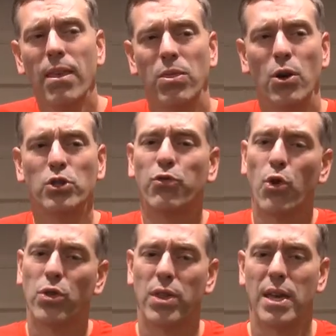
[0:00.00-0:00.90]
those
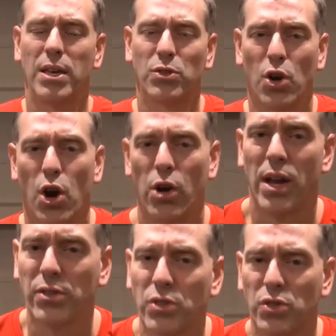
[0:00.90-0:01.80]
4 things are
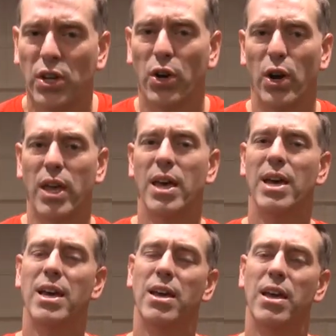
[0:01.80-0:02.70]
necessary
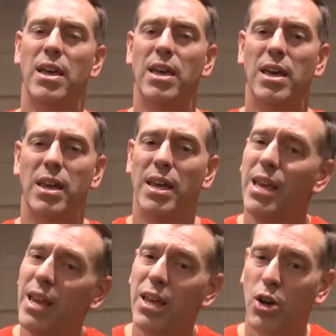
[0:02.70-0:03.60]
in
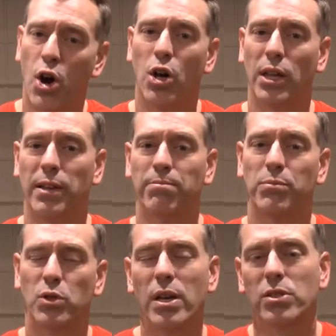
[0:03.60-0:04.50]
any calling.
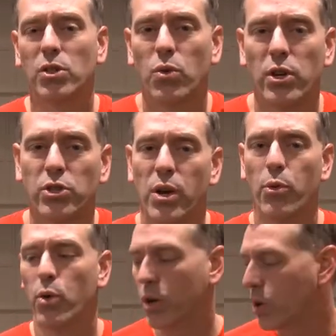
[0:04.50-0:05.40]
So that's question number
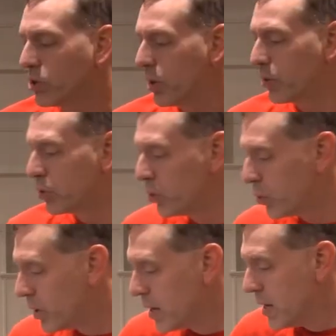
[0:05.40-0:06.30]
1. Question number
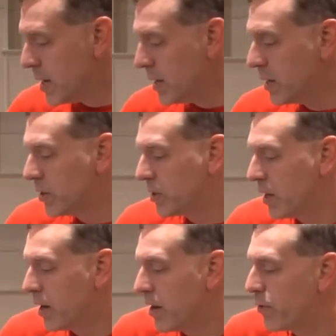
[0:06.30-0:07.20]
2 is
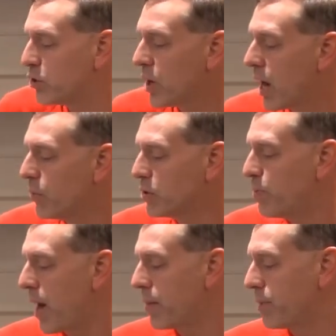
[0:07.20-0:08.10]
if a child was
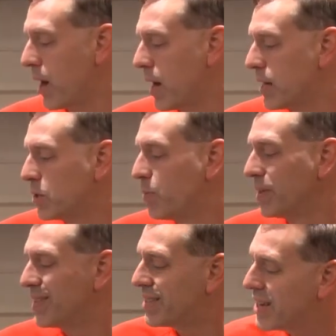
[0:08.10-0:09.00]
baptized,
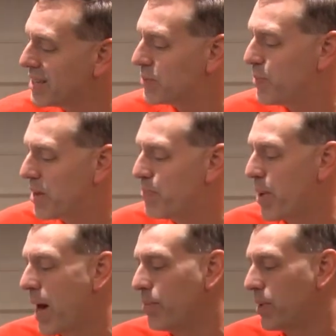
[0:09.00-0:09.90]
but since being
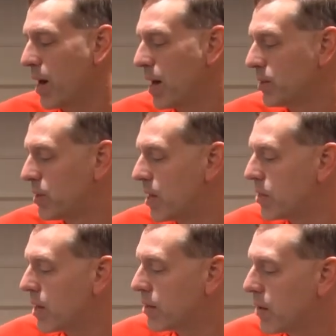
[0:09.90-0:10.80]
baptized, they
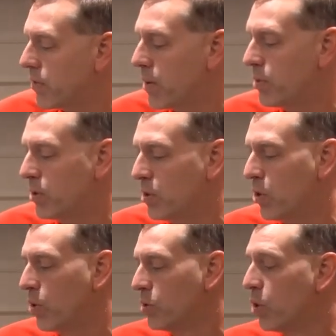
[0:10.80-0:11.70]
think they've come to
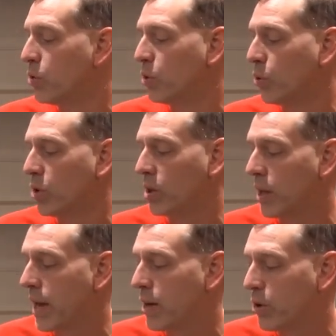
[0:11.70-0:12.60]
know the Lord
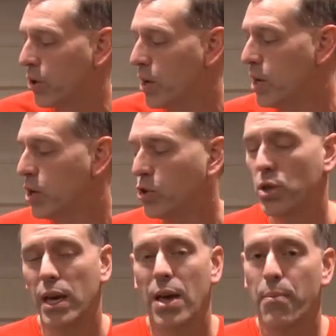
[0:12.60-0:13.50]
later, should
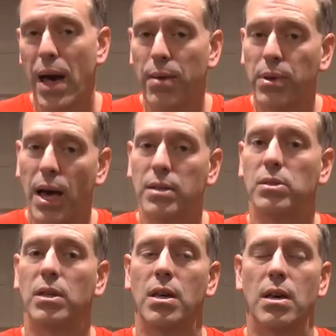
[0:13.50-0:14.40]
they get baptized
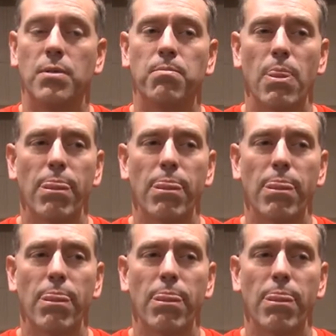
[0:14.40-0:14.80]
again?